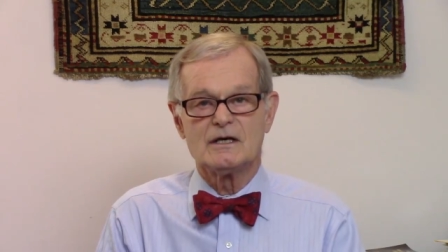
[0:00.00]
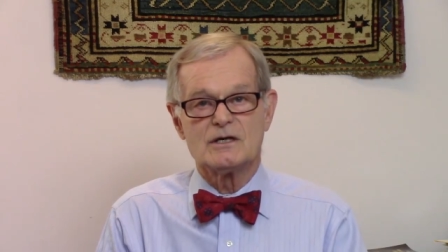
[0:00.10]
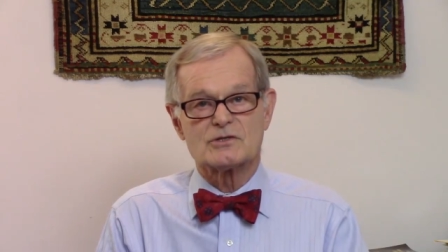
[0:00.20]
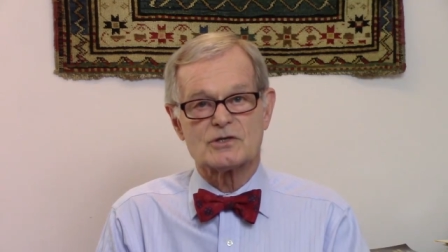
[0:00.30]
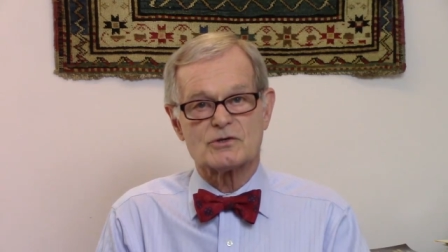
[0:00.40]

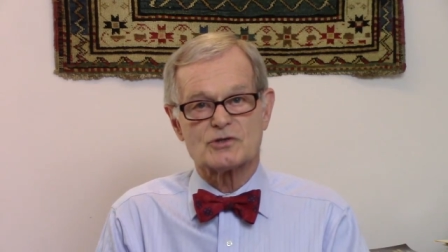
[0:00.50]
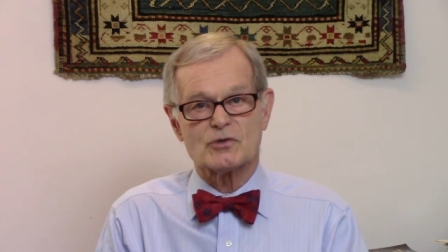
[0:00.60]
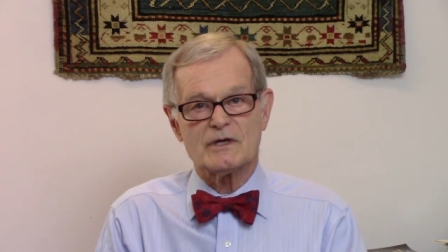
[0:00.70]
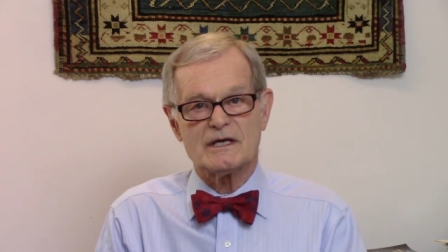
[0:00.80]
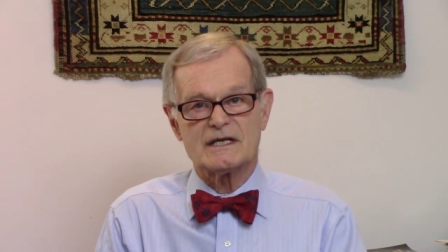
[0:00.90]
So
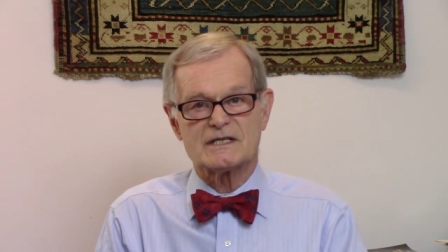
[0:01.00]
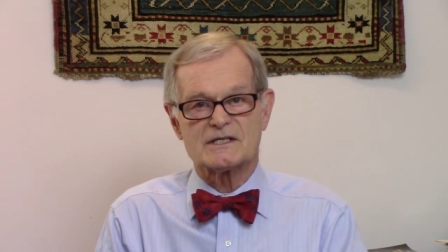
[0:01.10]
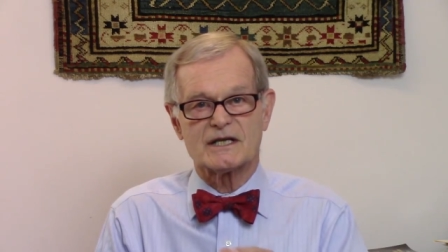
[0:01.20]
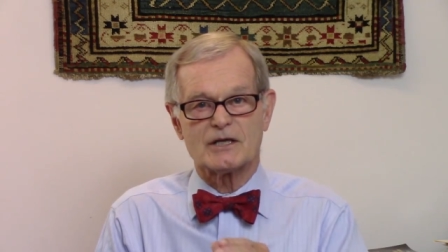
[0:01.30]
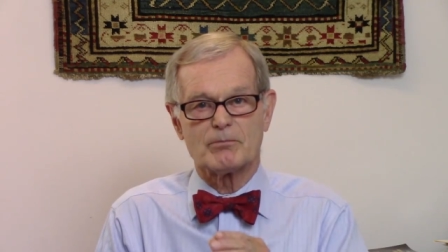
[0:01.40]
Sharia is
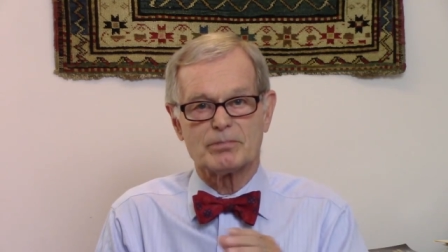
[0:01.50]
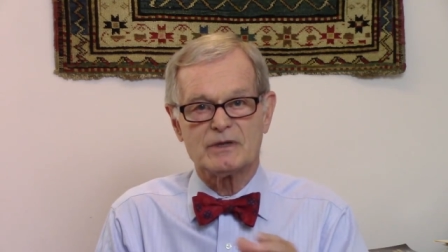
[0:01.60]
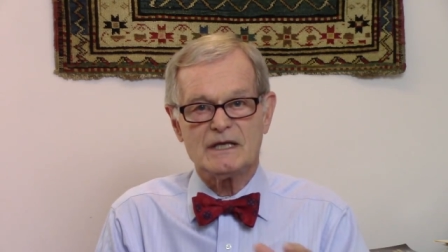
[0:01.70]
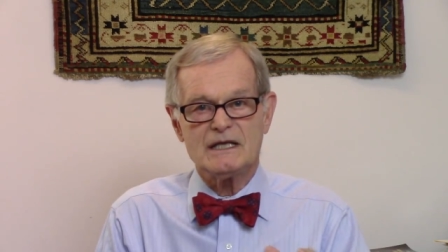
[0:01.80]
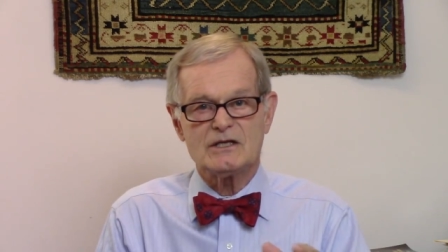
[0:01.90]
a
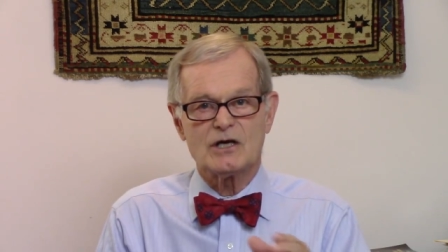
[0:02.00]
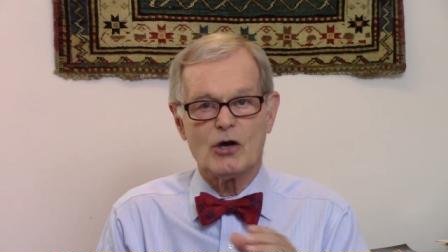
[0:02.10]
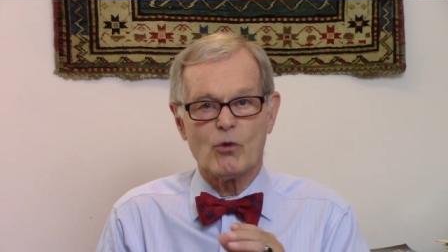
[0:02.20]
complete